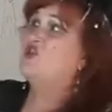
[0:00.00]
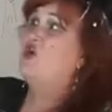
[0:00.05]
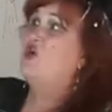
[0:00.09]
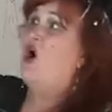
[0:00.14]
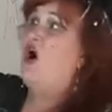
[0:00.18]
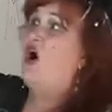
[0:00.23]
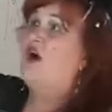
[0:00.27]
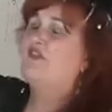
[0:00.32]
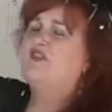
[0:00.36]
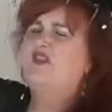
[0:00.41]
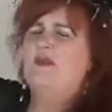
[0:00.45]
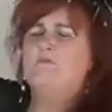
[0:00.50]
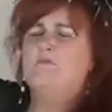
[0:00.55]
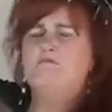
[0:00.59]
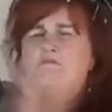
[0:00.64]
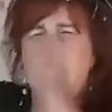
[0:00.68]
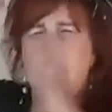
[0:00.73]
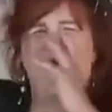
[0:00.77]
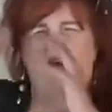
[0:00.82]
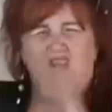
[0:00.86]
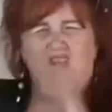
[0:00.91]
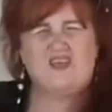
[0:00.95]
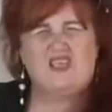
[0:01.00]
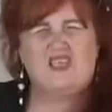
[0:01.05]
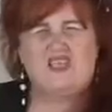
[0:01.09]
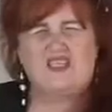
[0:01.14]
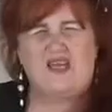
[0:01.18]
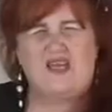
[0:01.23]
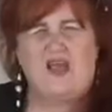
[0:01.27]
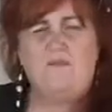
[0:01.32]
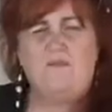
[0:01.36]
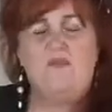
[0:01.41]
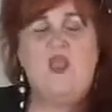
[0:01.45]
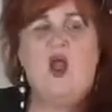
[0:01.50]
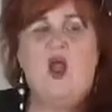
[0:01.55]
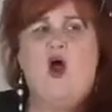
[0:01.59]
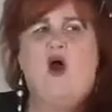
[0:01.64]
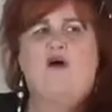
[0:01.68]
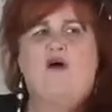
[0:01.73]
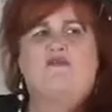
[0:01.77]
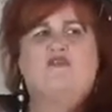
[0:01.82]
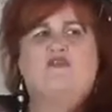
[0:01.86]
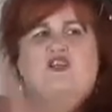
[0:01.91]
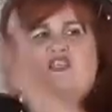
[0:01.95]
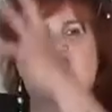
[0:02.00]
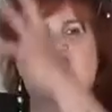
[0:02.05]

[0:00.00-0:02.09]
God the master of the